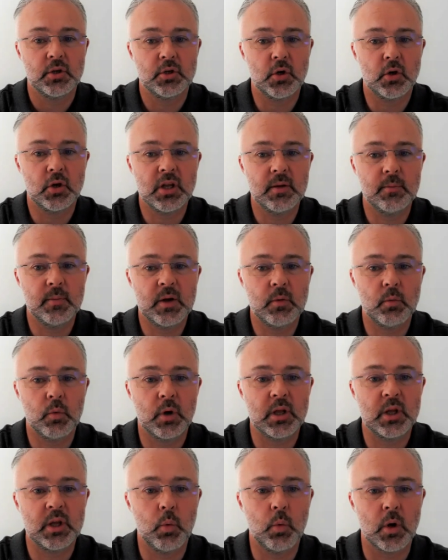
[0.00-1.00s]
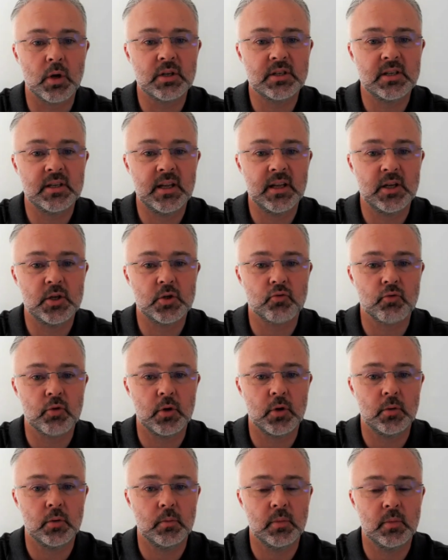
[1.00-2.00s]
Document what you want in each
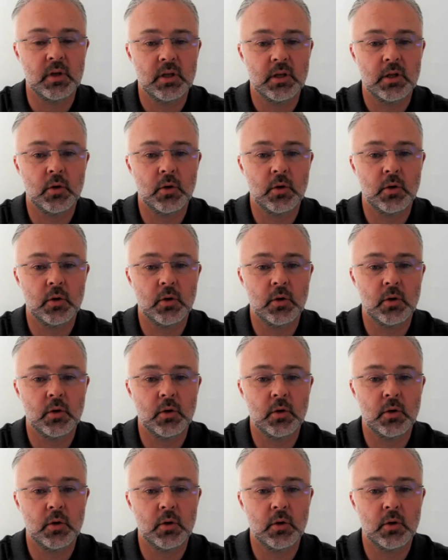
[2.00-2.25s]
room.